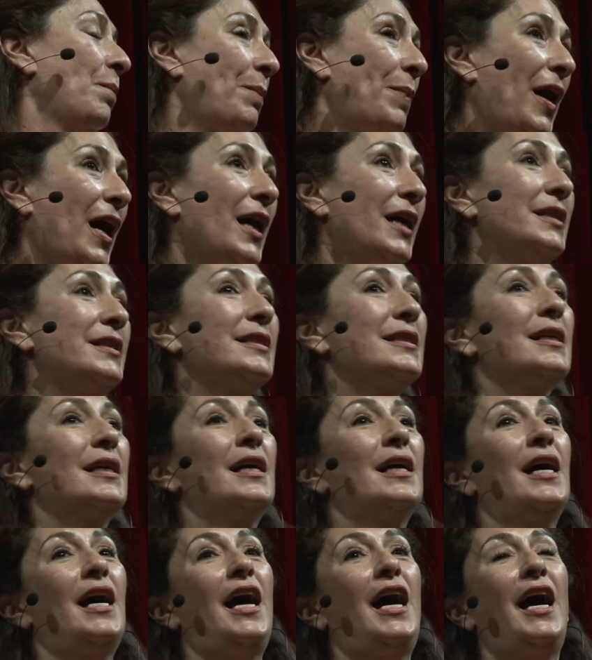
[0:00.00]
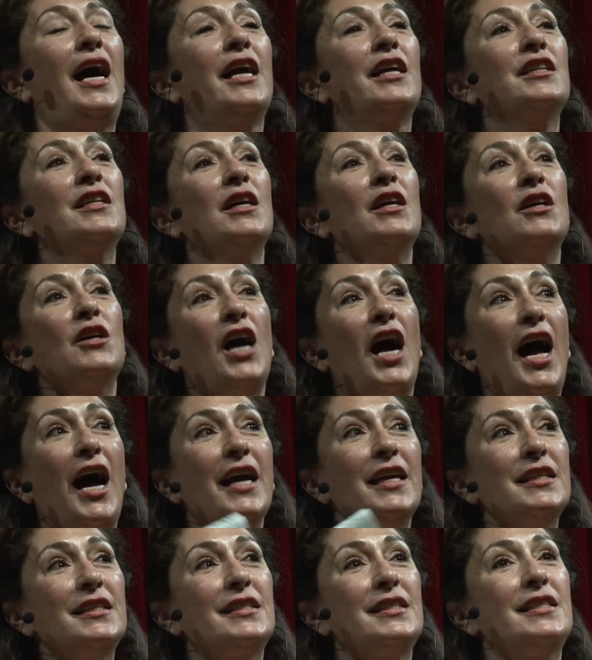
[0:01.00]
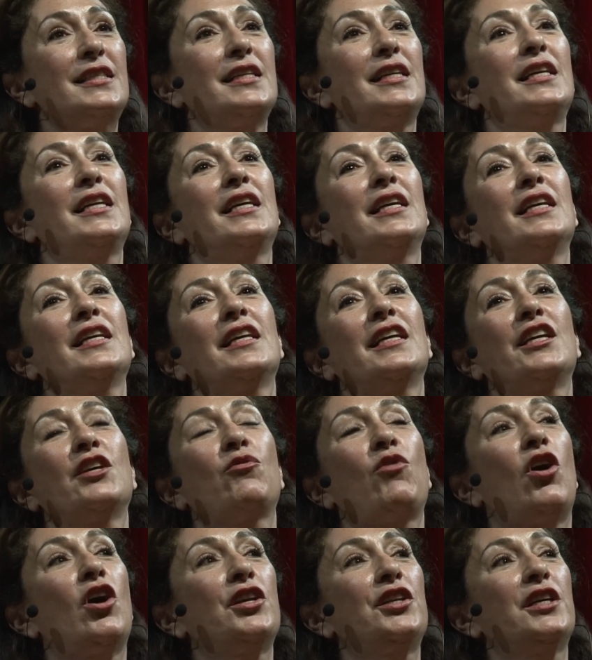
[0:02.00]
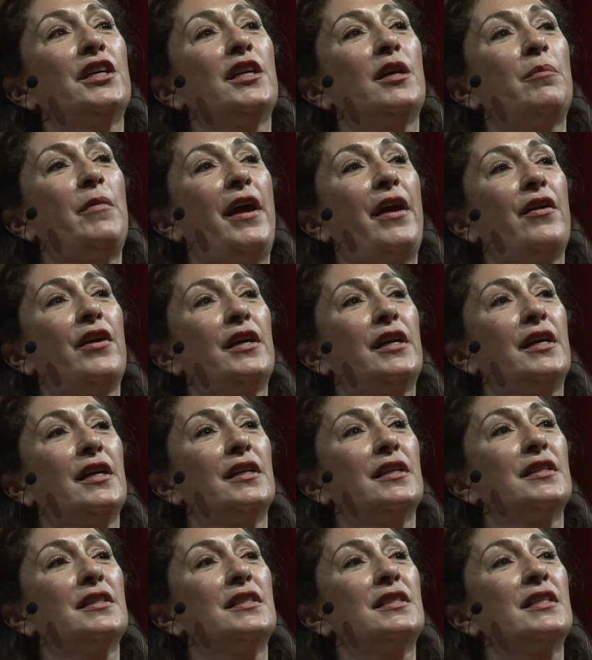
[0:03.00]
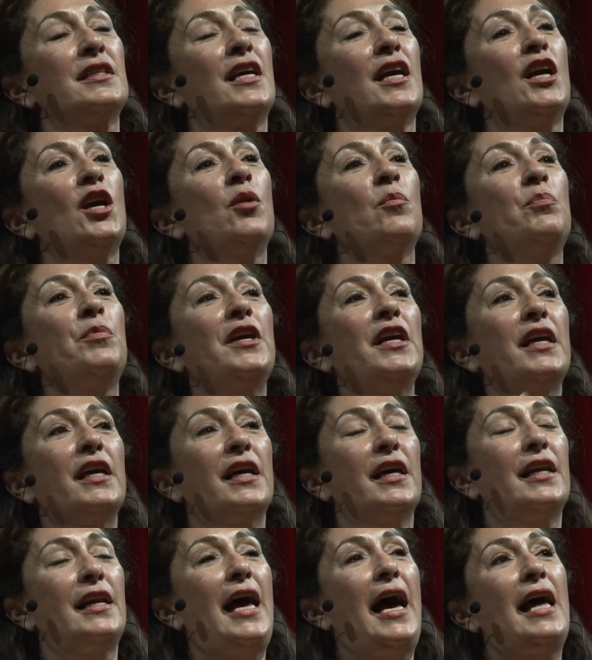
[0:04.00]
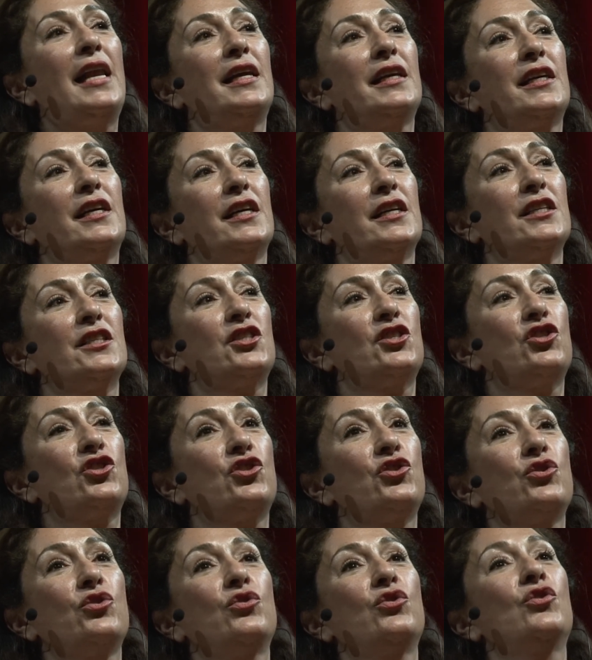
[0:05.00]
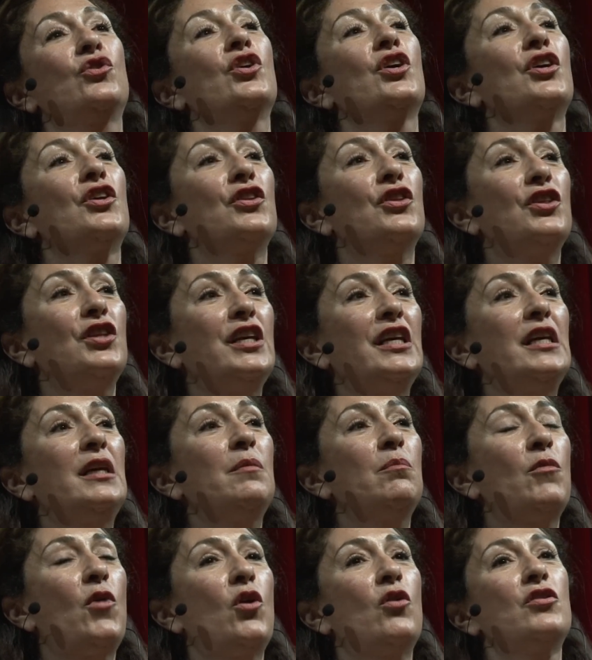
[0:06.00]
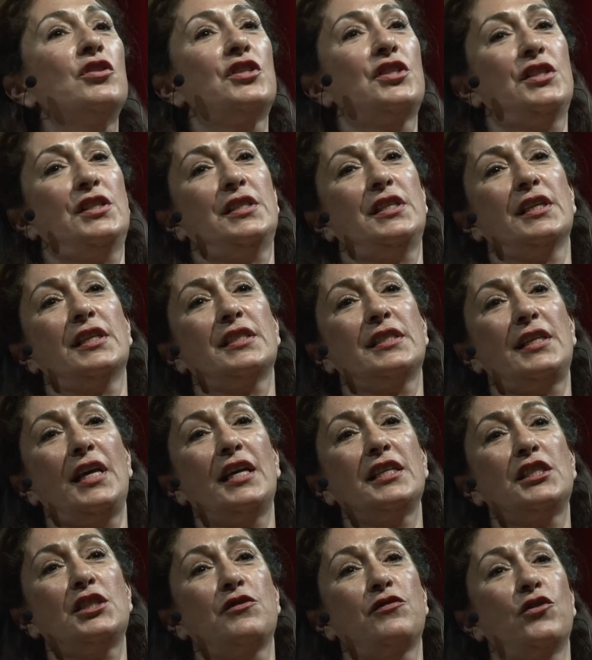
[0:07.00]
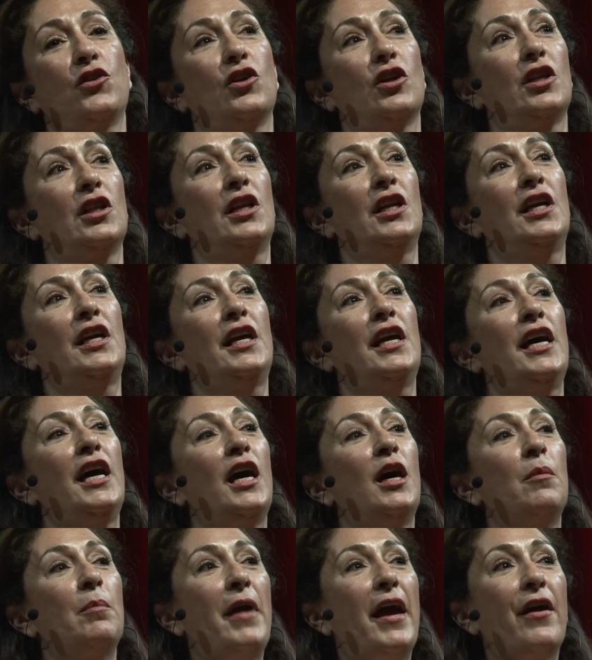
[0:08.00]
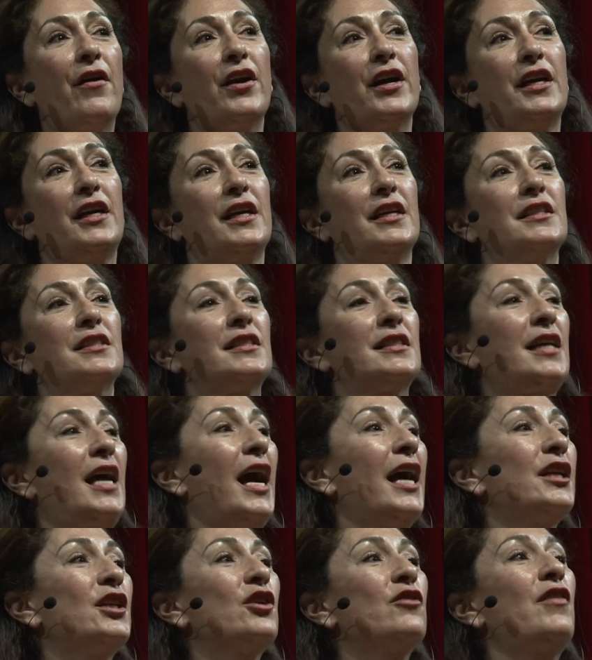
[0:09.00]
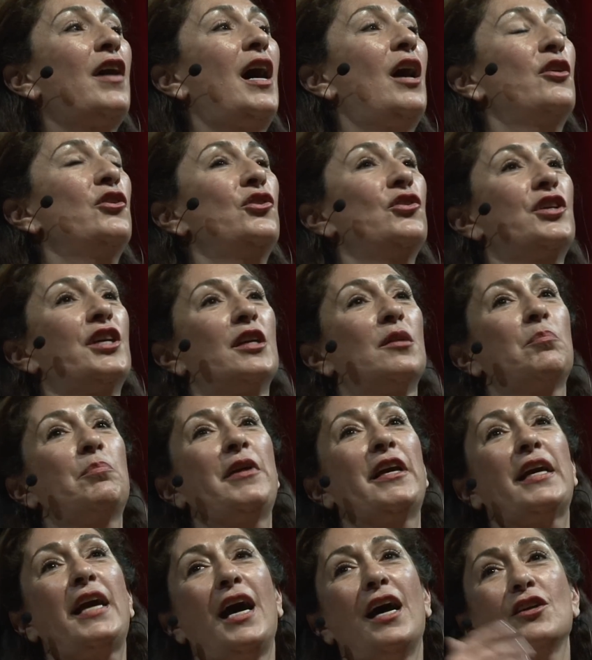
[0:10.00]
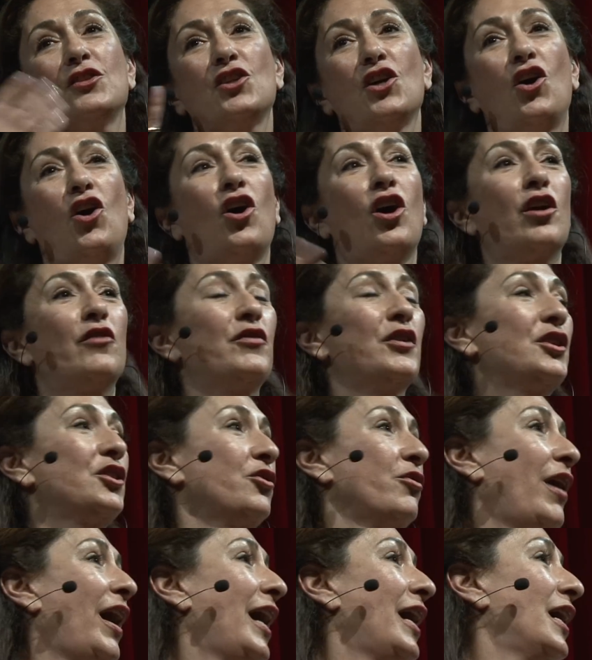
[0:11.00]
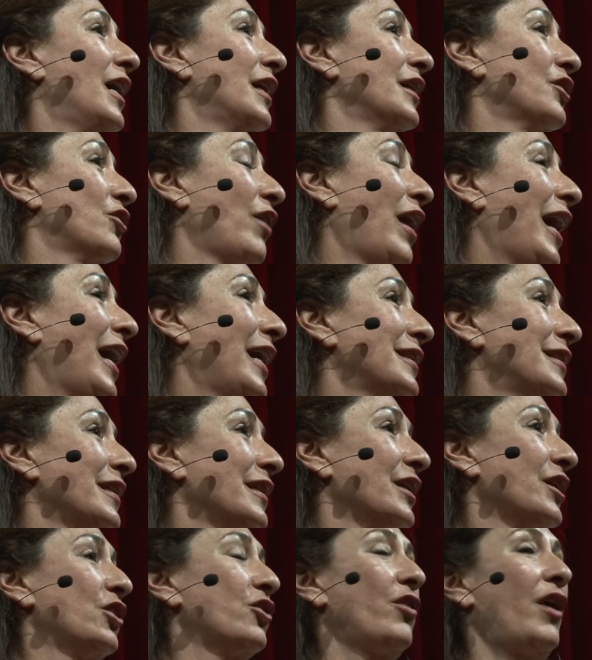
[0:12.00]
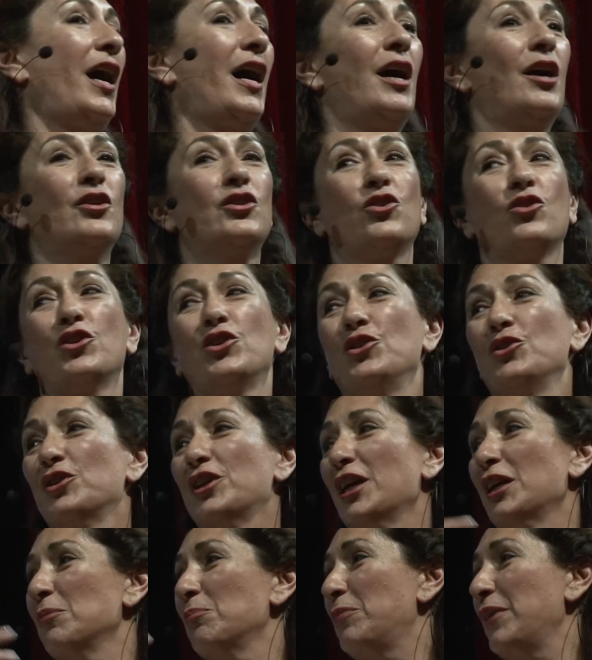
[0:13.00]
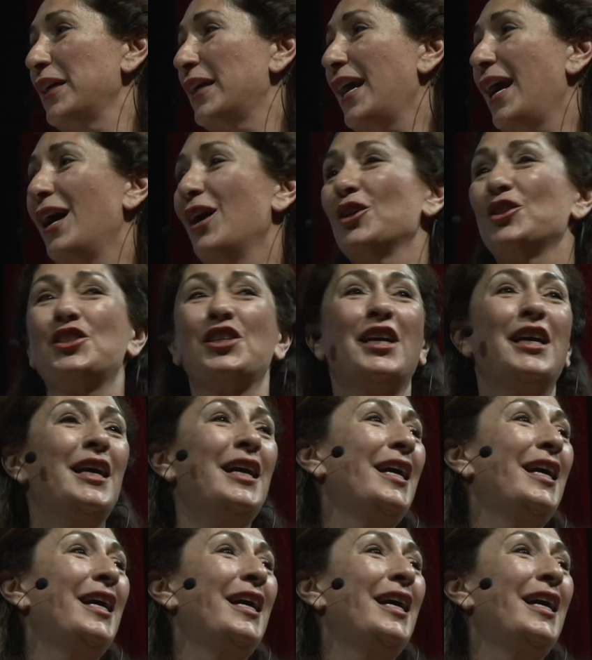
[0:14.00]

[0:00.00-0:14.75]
But I see Iranian Americans being analogous to the most successful Americans, kind of how you can pick out a Harvard grad in a crowd, or you can pick out